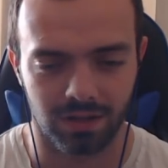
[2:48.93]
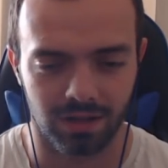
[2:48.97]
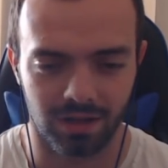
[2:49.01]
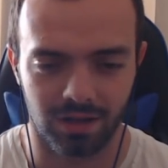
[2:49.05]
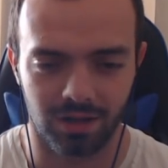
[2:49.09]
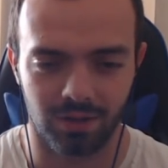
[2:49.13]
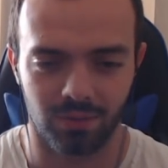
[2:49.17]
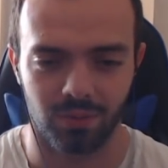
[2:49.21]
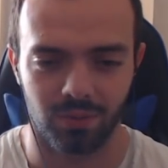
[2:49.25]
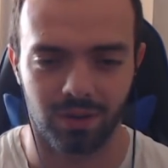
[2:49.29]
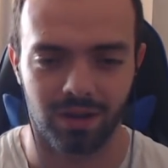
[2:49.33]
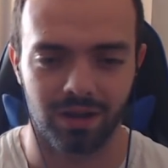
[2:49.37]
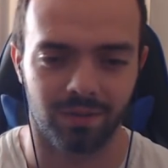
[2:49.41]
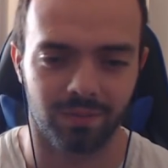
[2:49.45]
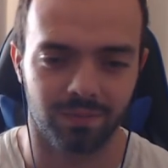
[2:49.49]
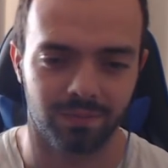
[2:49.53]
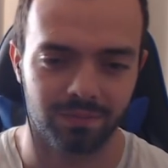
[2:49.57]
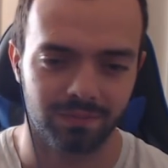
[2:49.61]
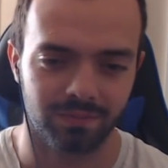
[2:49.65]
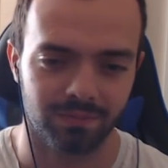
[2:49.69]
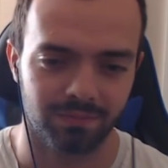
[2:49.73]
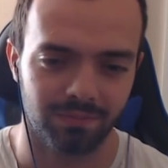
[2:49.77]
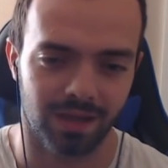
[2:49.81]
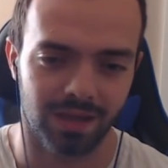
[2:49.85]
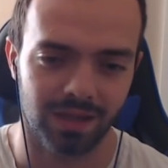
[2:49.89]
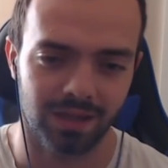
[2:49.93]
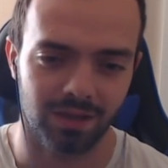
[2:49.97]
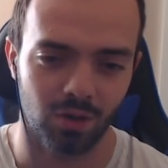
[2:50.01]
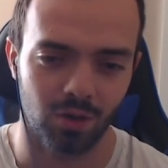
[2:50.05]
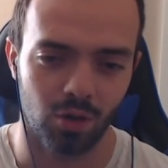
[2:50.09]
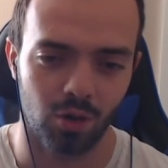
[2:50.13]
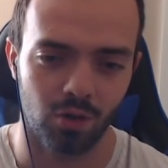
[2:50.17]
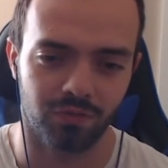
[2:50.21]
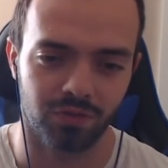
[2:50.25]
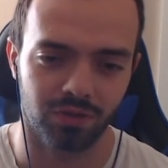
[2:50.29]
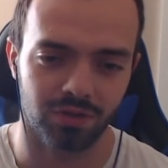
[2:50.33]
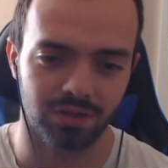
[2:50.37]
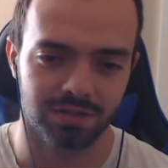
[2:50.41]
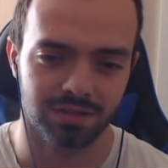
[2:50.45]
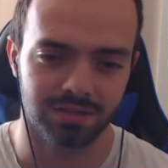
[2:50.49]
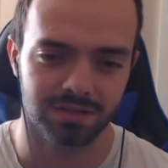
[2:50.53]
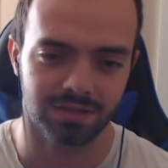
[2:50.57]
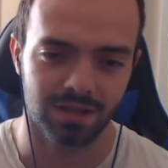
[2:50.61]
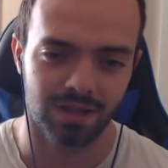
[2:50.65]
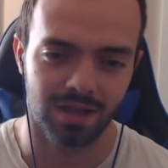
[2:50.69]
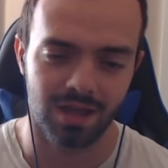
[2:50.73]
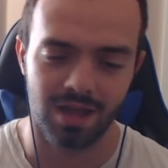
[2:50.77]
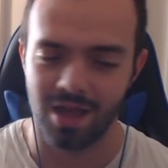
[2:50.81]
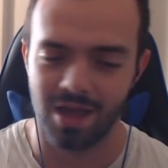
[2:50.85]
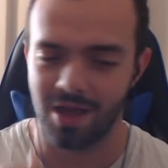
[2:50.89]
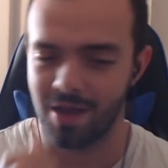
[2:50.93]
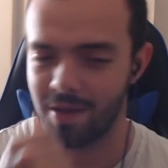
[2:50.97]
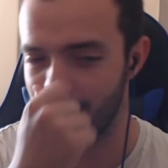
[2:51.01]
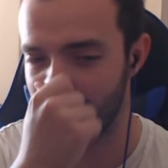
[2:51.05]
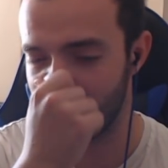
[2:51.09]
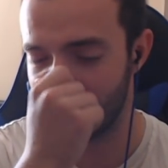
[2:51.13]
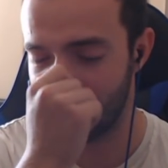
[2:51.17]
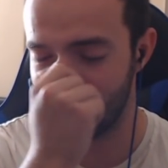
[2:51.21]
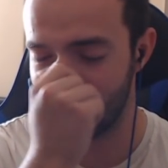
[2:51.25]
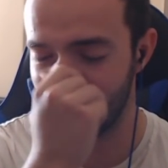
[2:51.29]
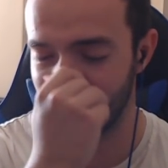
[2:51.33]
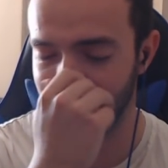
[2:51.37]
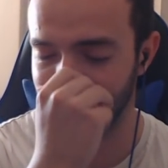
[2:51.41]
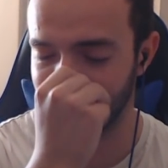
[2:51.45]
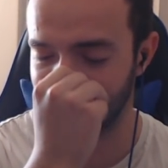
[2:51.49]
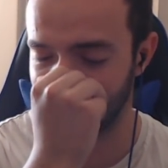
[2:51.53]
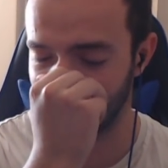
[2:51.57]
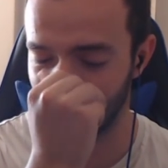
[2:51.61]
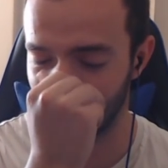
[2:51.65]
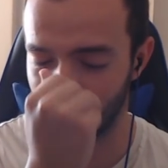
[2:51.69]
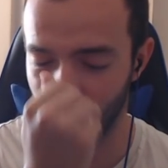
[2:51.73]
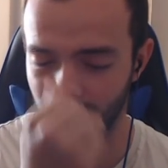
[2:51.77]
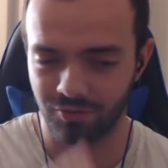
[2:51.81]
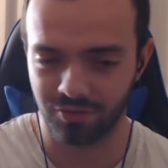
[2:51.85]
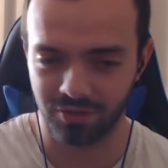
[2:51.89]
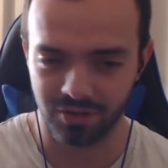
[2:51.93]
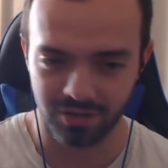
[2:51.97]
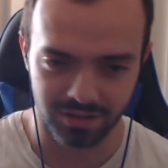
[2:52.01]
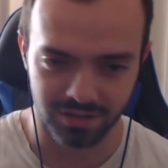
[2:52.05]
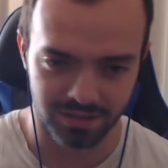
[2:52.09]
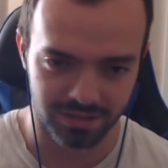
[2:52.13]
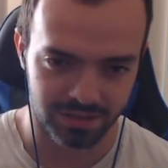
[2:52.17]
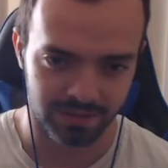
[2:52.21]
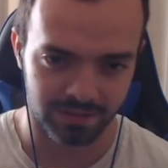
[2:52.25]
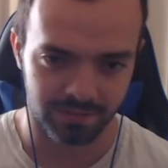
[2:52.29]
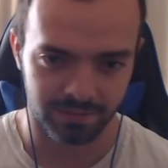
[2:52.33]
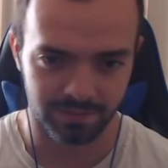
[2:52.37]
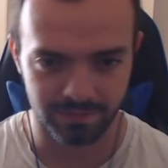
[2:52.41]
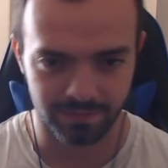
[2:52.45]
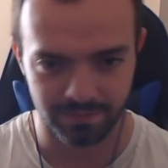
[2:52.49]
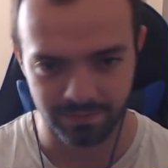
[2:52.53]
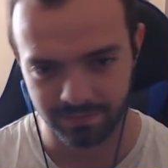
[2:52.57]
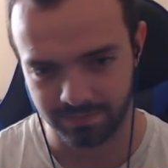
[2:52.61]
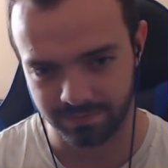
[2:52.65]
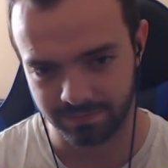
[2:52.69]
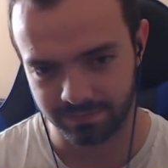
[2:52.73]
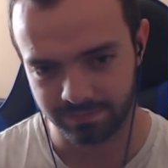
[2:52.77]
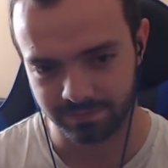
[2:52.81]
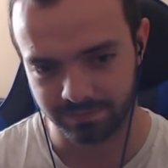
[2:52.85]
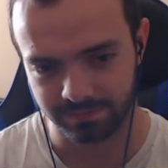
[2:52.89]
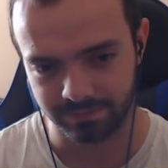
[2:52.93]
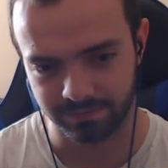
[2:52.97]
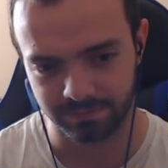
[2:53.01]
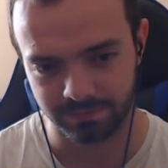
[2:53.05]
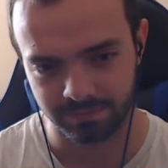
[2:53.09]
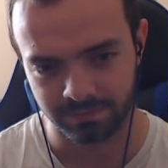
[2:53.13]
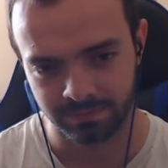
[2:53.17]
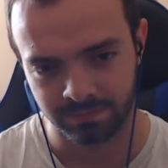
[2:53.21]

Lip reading: Oh wow! Make it obvious. Make it obvious. I'm interested in him.